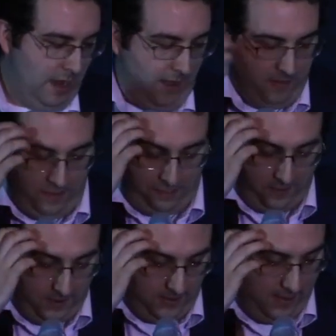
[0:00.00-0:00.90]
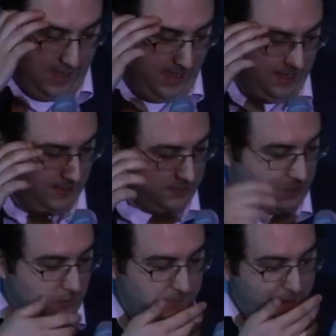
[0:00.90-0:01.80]
The third thing, and this
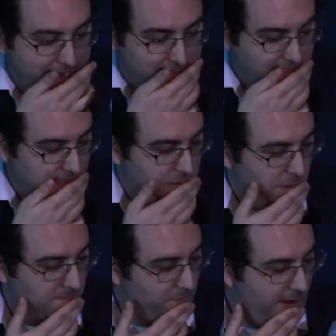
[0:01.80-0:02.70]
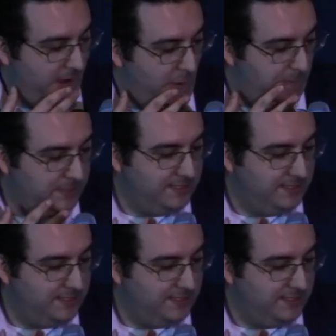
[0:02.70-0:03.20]
goes back to sort of where I opened,